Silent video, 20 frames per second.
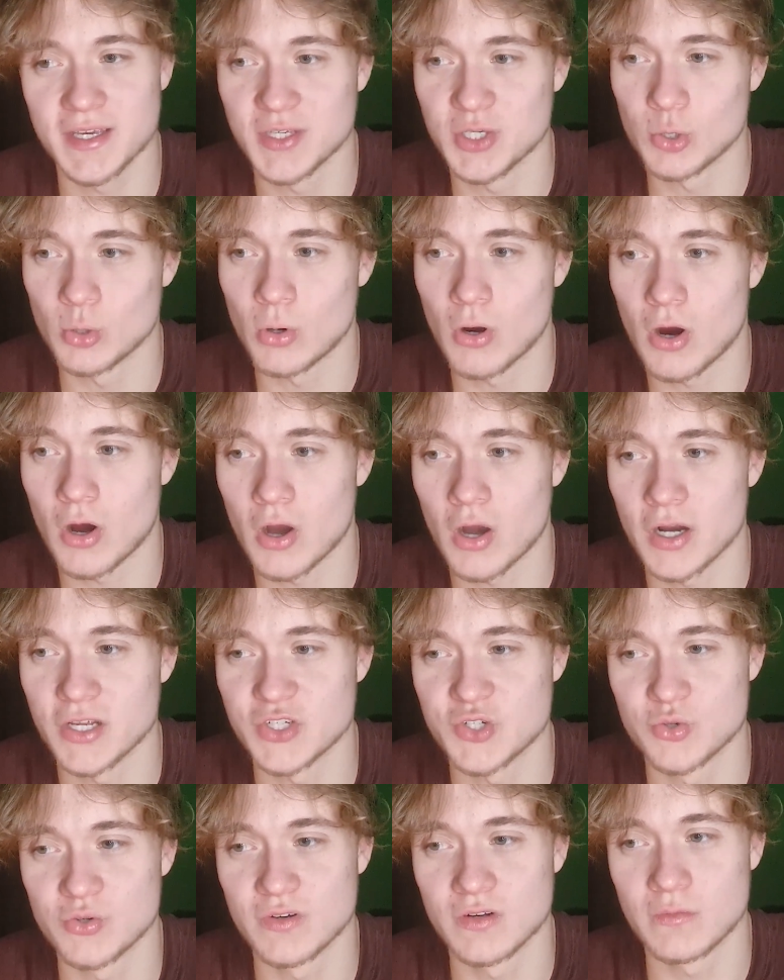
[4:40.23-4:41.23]
you are
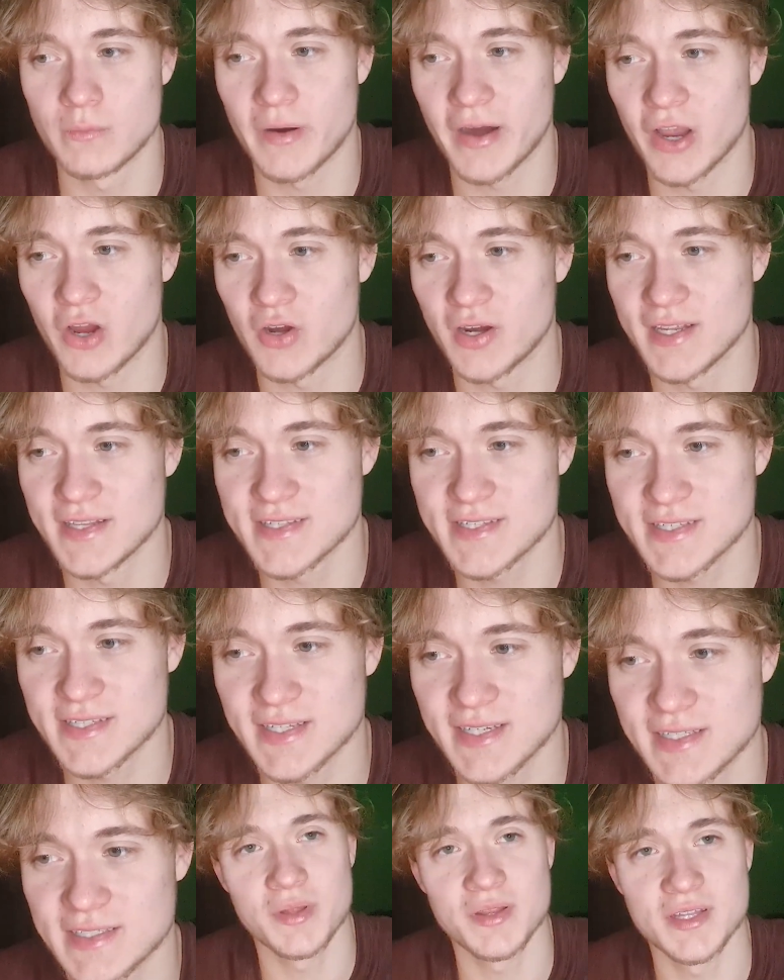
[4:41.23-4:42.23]
driven by your
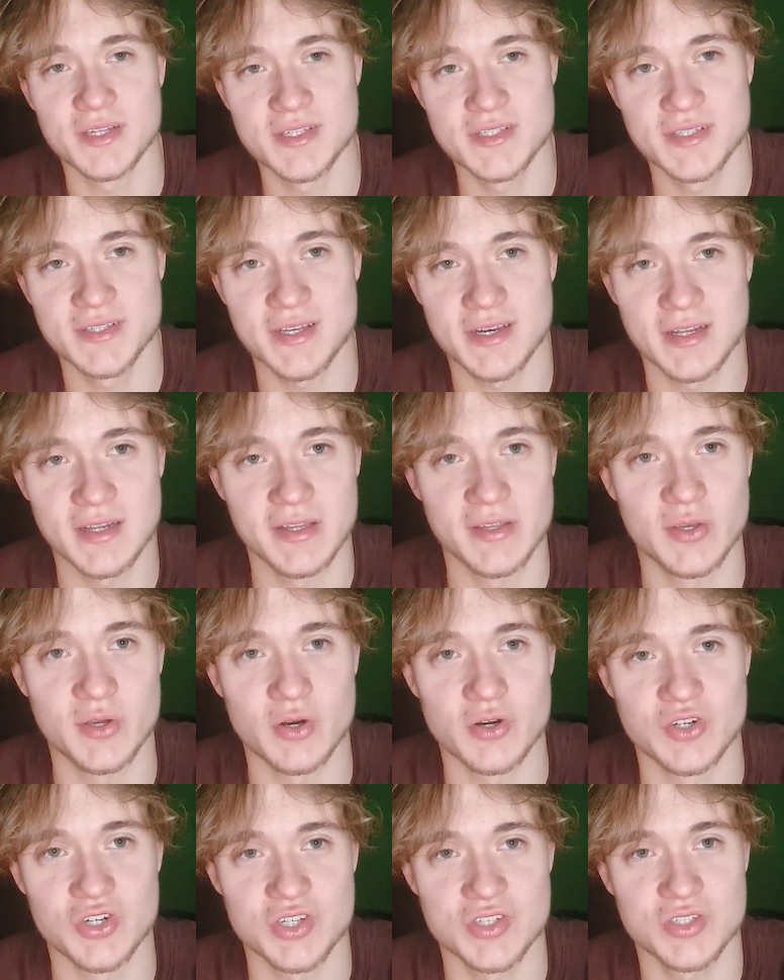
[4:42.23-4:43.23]
instinct and then suddenly you're
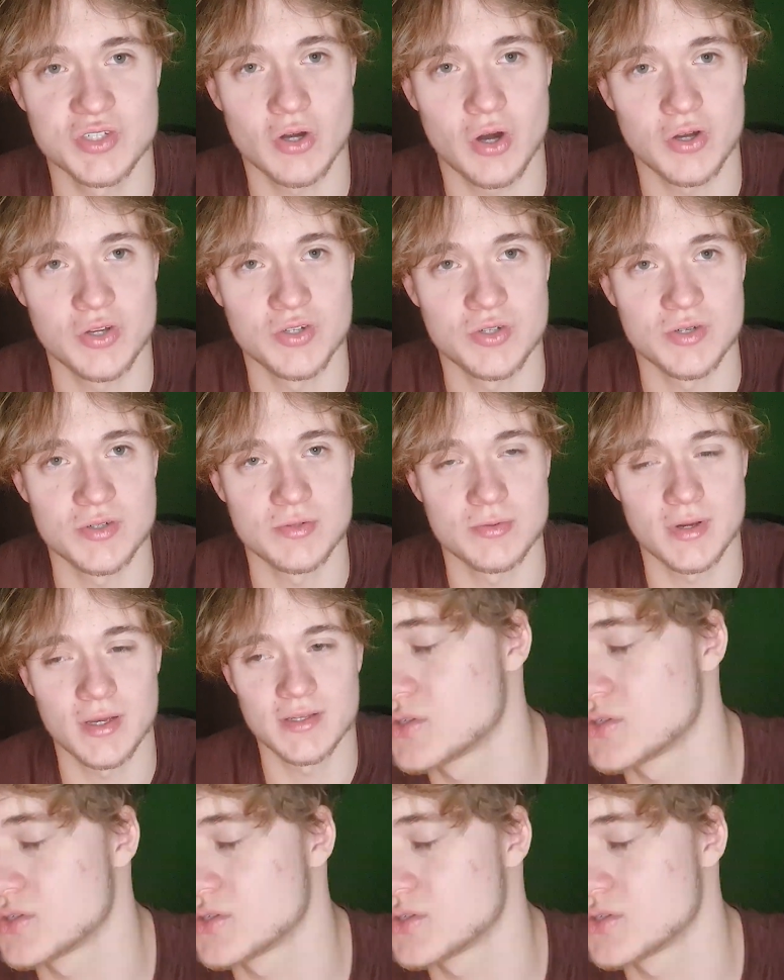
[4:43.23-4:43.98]
just conscious, right?